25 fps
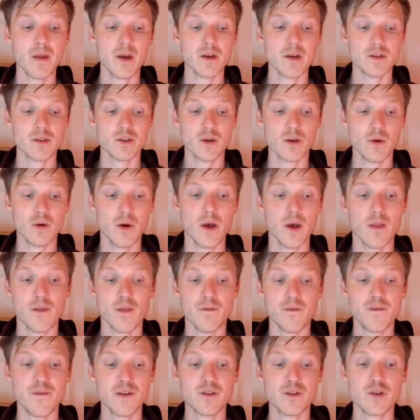So the
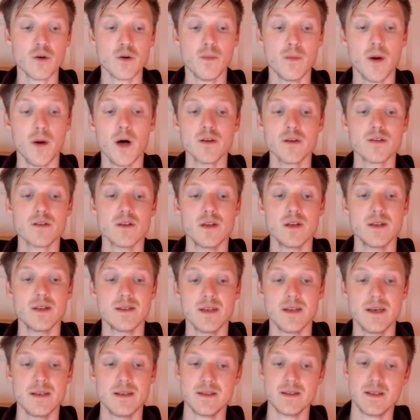physical postulate
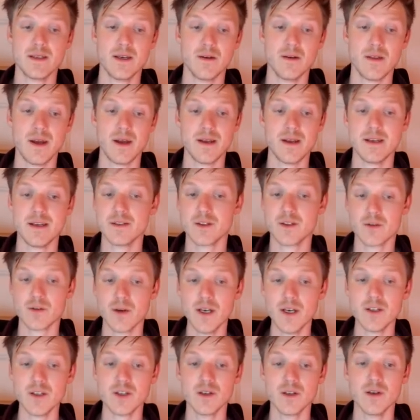is here that
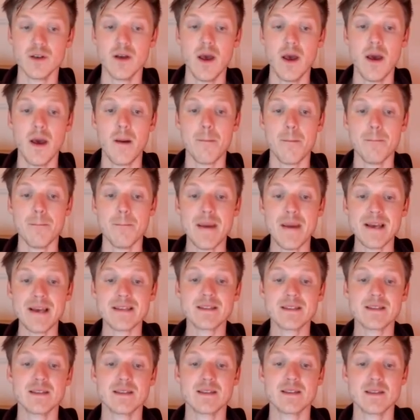integration
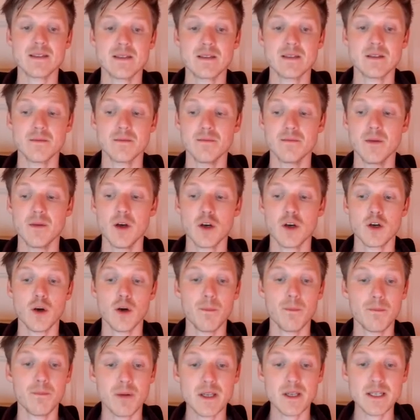makes the system
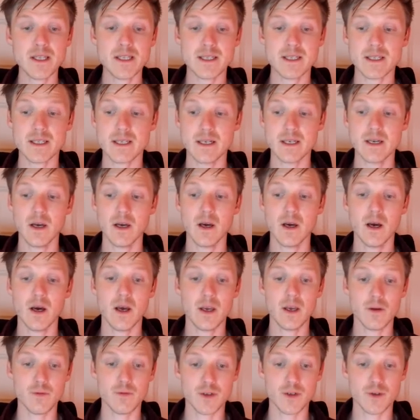completely
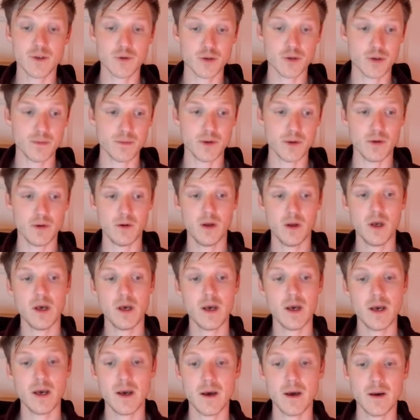irreducible.
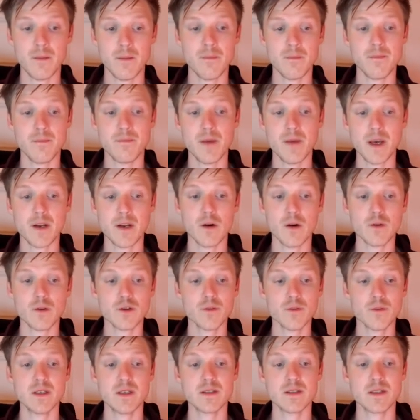It also
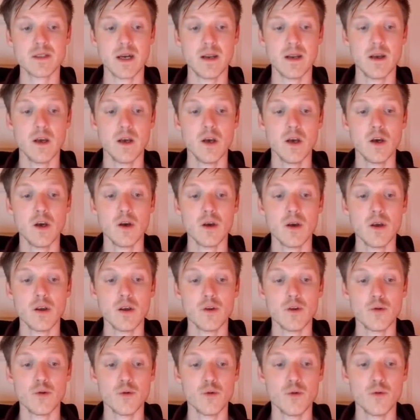means that
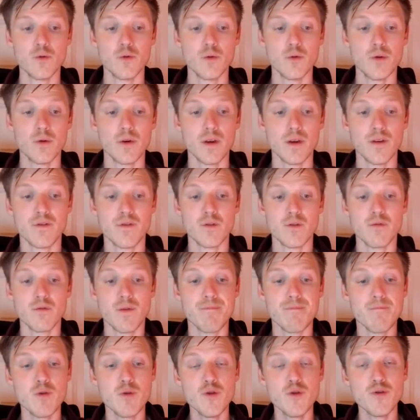if you
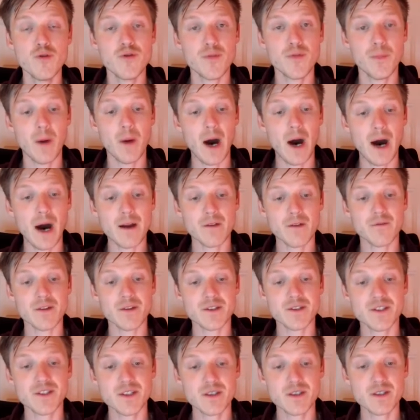removed part of the
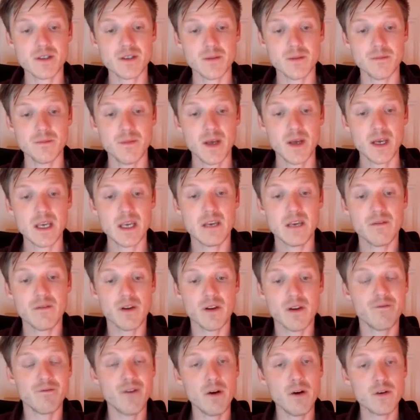system, even a
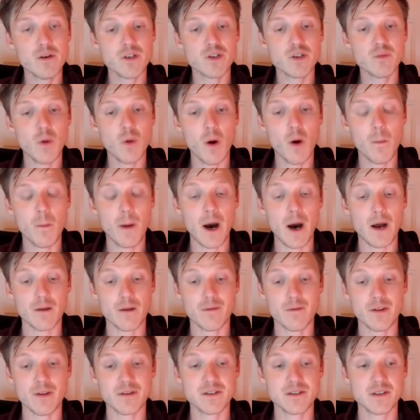very small part
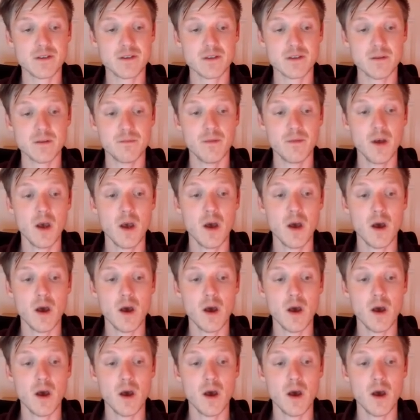of the system